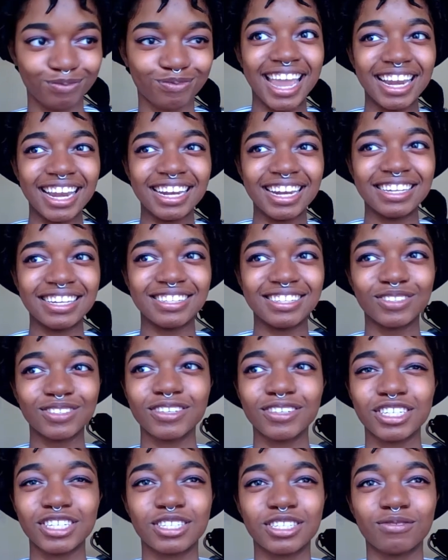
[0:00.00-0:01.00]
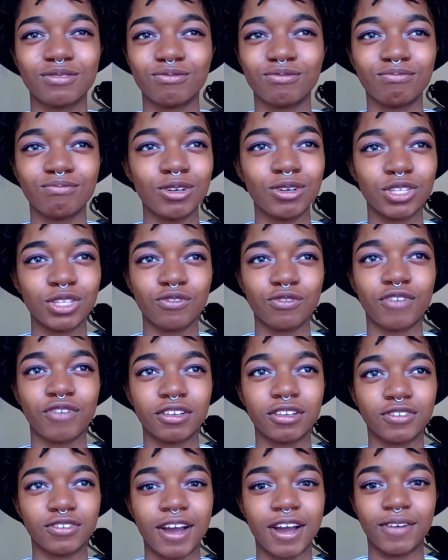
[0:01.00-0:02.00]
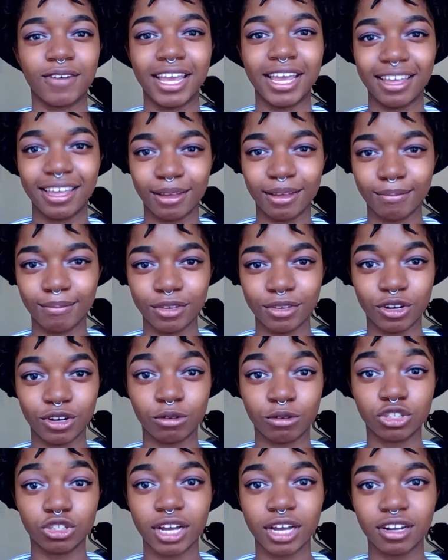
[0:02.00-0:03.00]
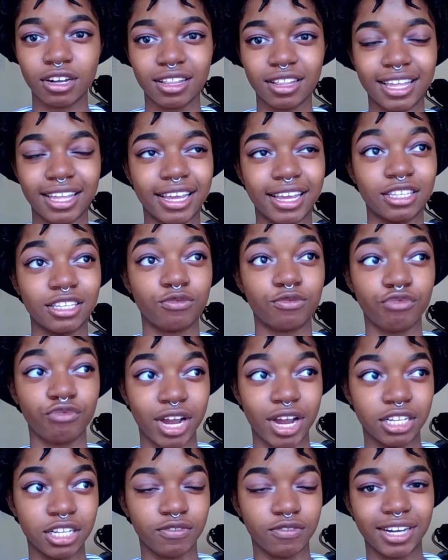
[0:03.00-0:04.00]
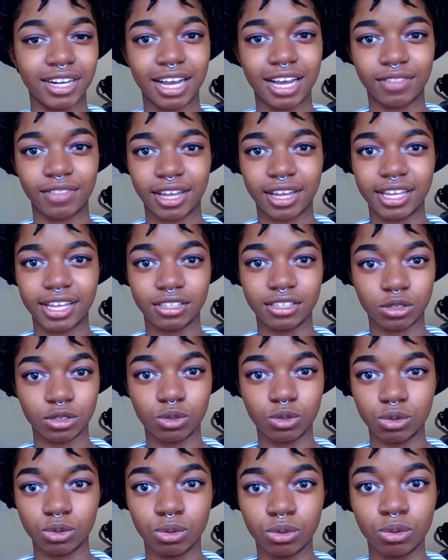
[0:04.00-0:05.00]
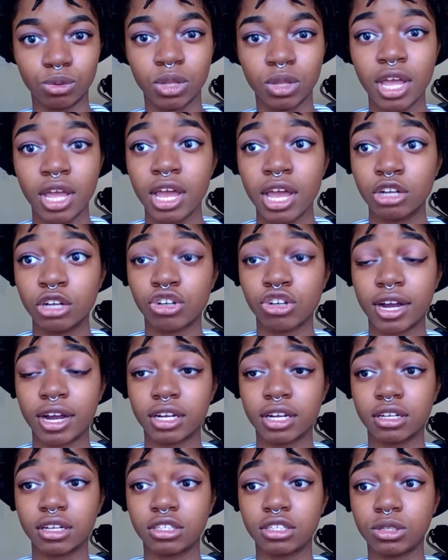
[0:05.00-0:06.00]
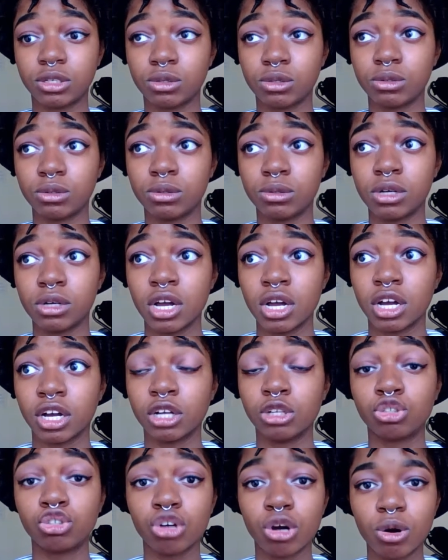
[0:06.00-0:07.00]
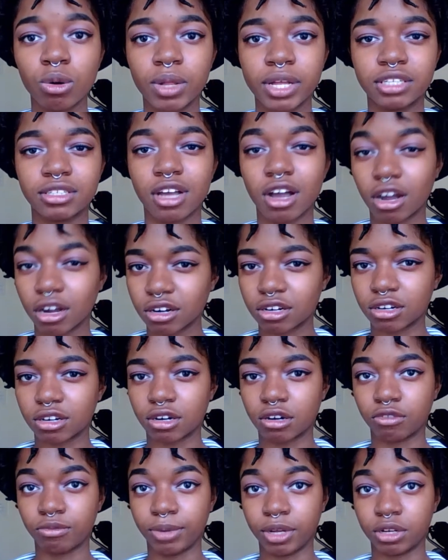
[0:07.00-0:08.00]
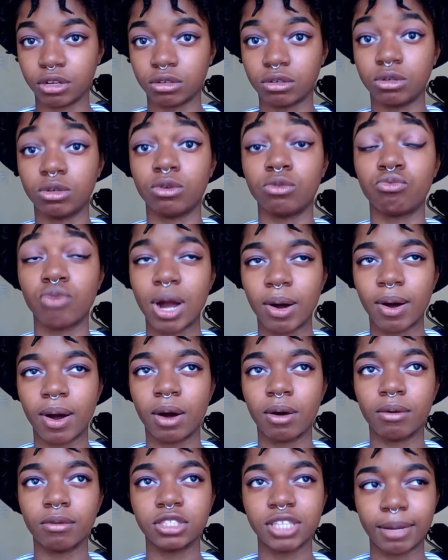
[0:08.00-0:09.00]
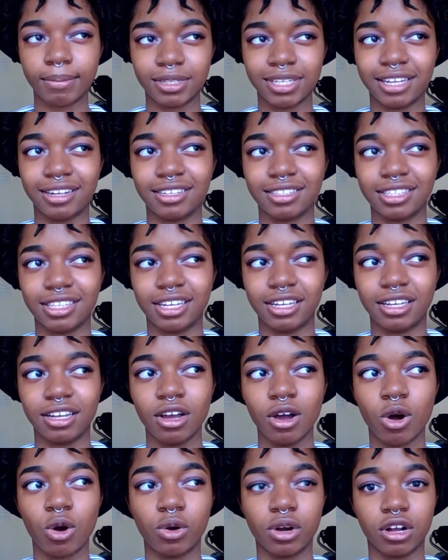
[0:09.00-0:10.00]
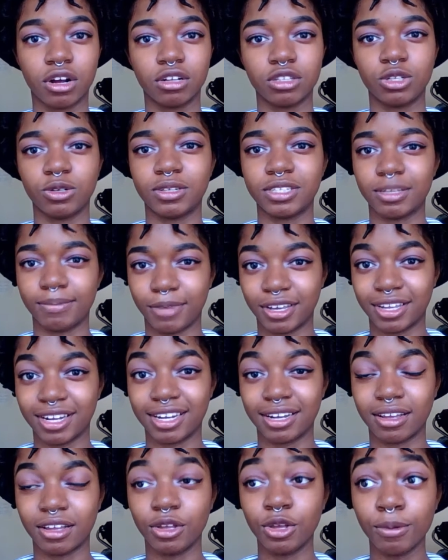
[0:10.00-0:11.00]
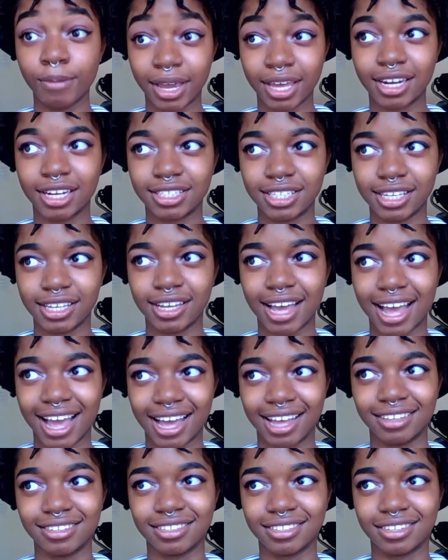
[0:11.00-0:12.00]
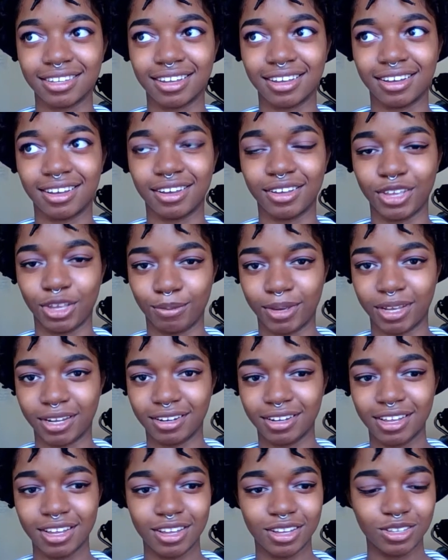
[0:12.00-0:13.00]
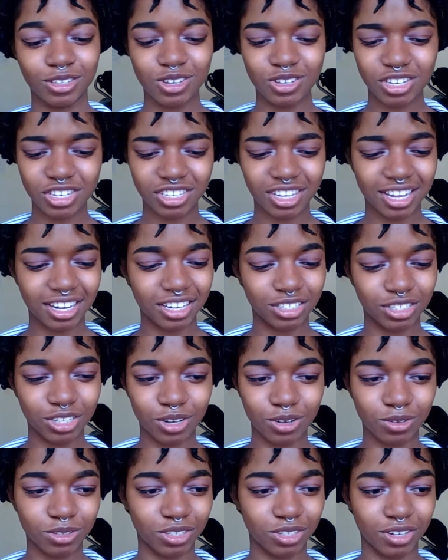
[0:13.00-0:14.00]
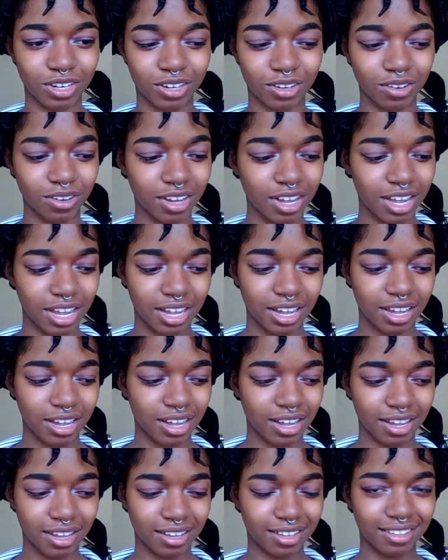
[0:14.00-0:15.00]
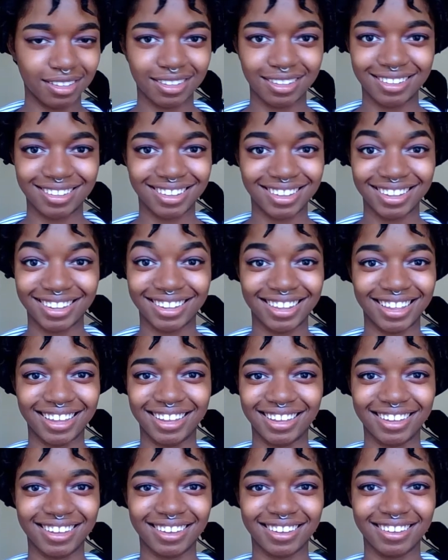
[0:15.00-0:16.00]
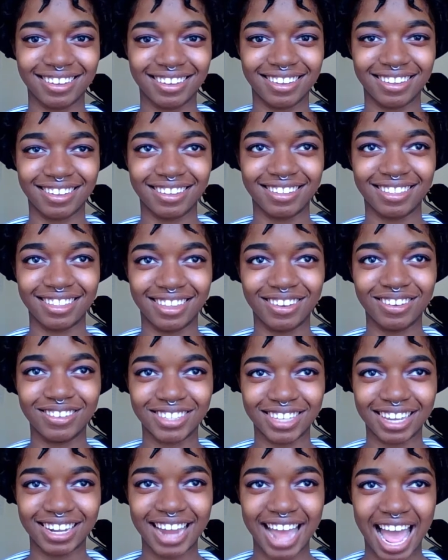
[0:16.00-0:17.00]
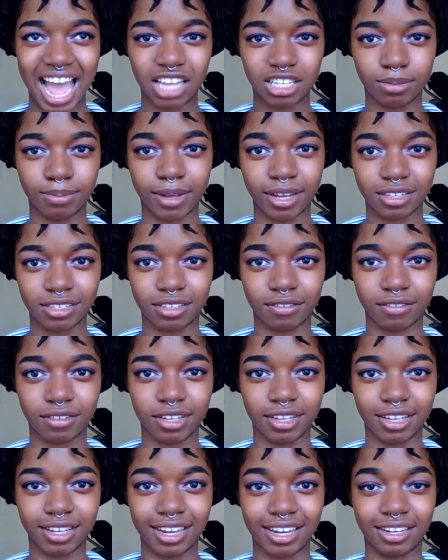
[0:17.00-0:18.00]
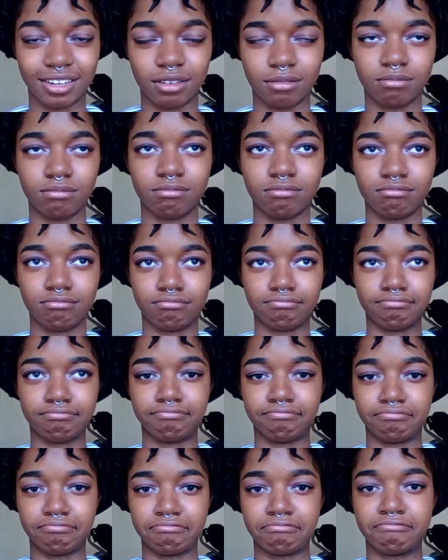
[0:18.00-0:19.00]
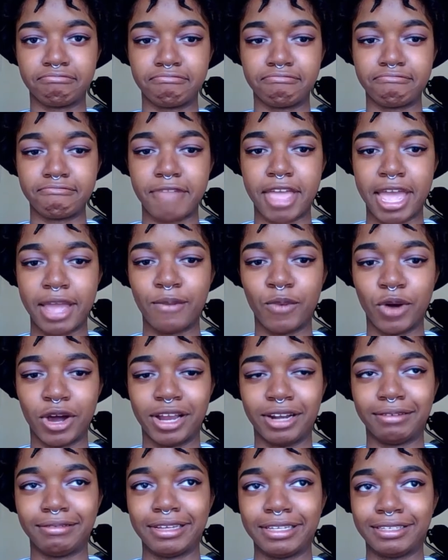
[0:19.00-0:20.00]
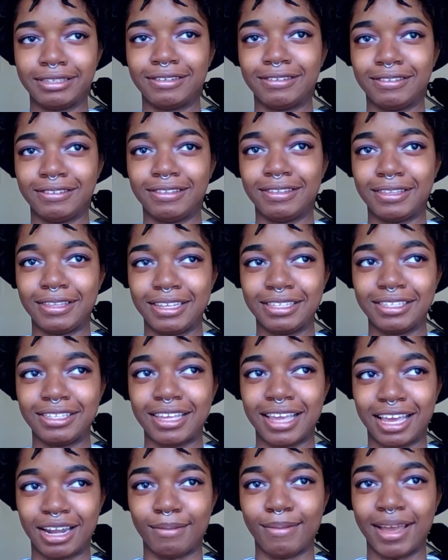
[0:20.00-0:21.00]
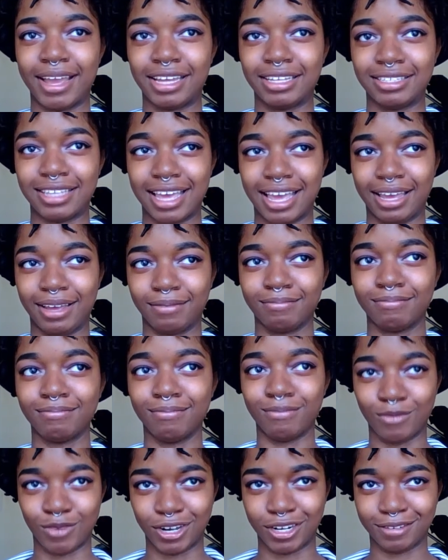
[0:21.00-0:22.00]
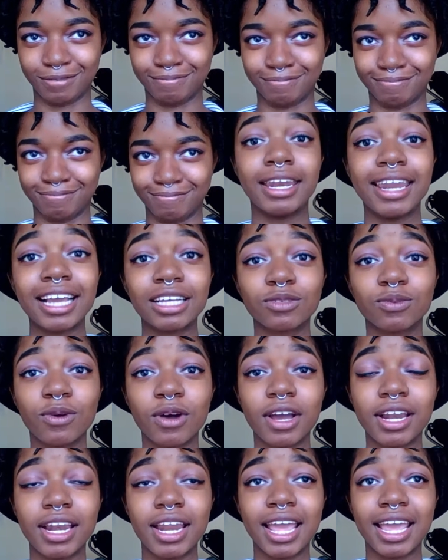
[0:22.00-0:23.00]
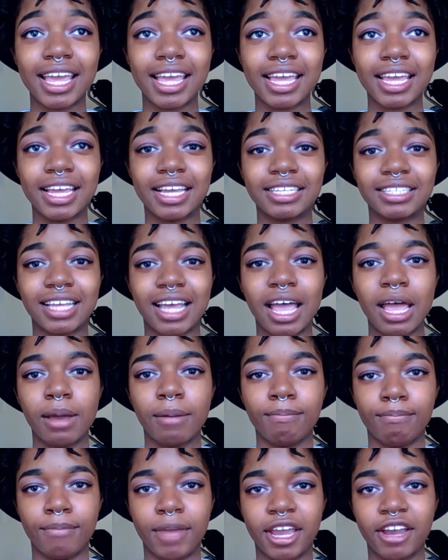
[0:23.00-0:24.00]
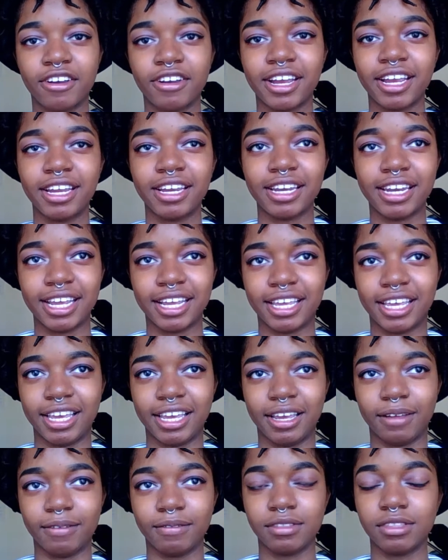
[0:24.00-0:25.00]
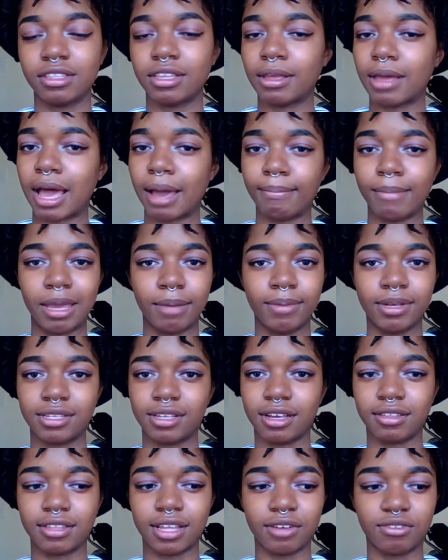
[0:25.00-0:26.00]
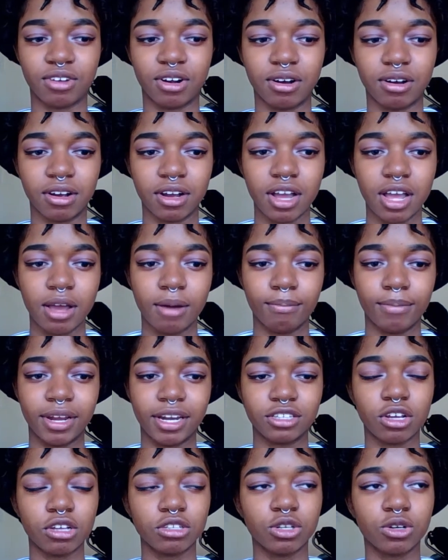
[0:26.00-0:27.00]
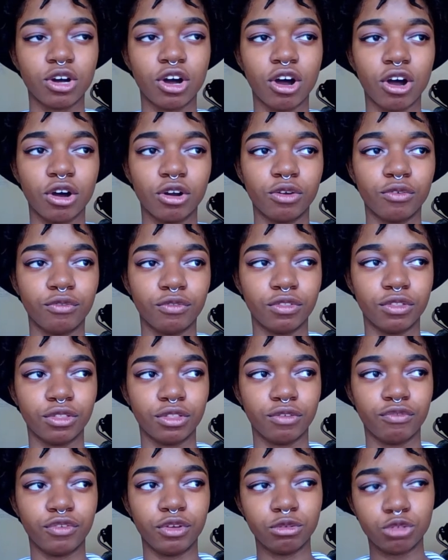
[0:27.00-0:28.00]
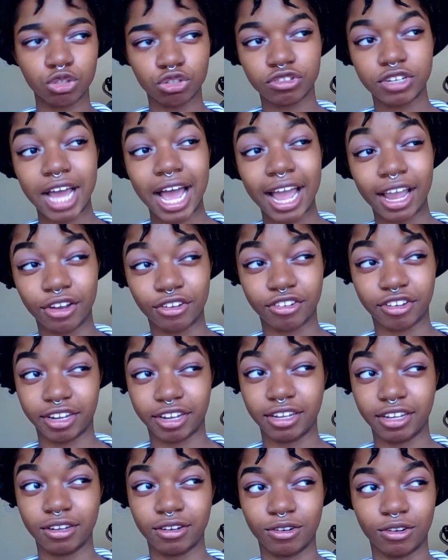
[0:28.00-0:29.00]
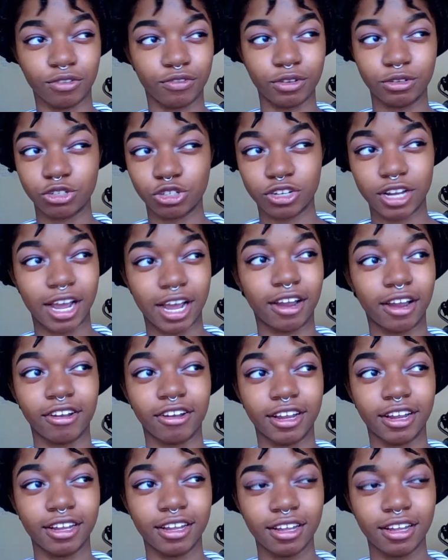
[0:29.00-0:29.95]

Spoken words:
And the story just mostly revolves around him, you know, trying not let his friends find out that he's a ghoul, trying to control his hunger of being a ghoul while simultaneously holding on to his humanity as a human. So it just kind of shows, you know, like, those kind of aspects of it. And A1, this anime is A1. Next one is Mary Nikki. I may be saying that wrong, but it's also called The Future Diary or Future Diary.